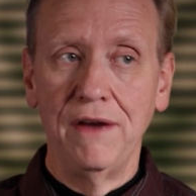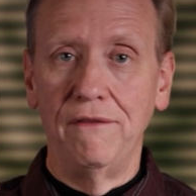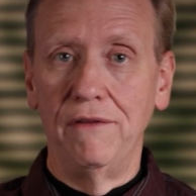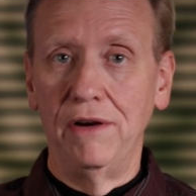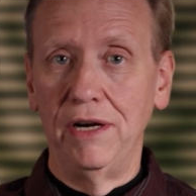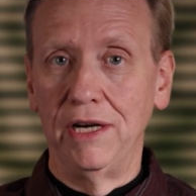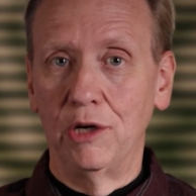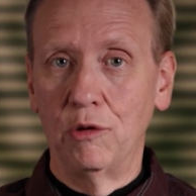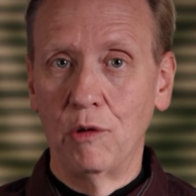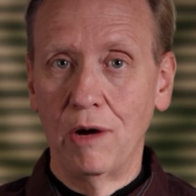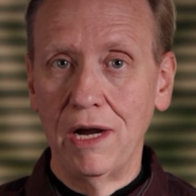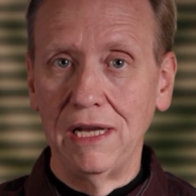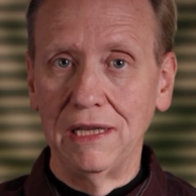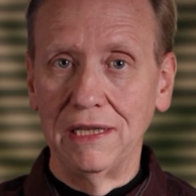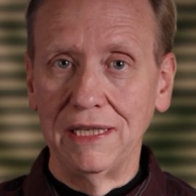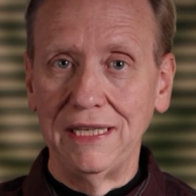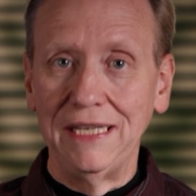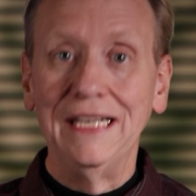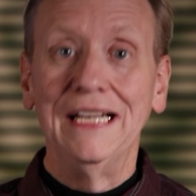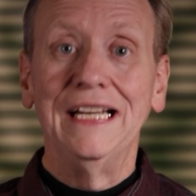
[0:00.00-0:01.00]
very
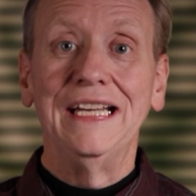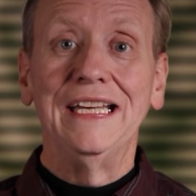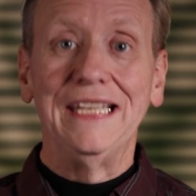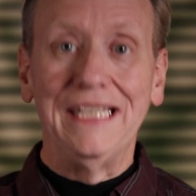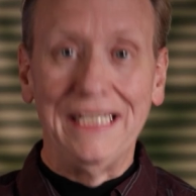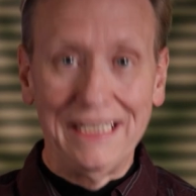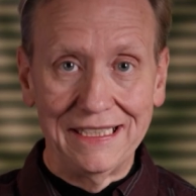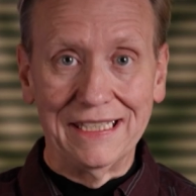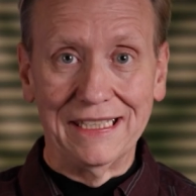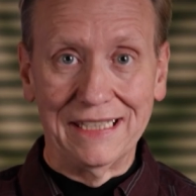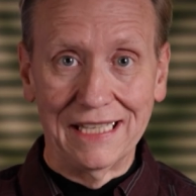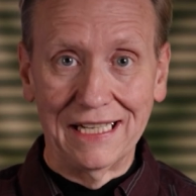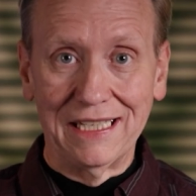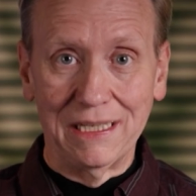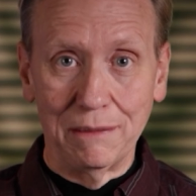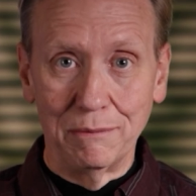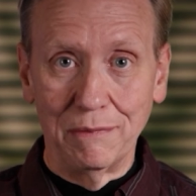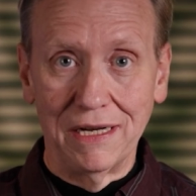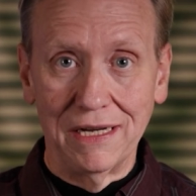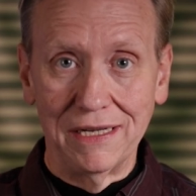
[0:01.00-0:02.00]
quietly,
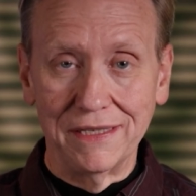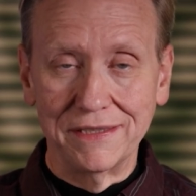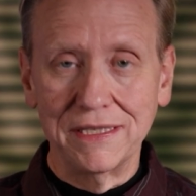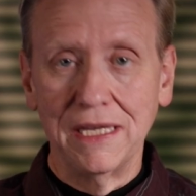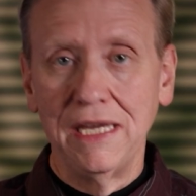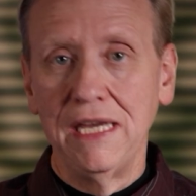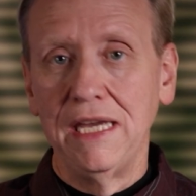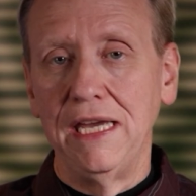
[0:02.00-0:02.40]
itadakimasu.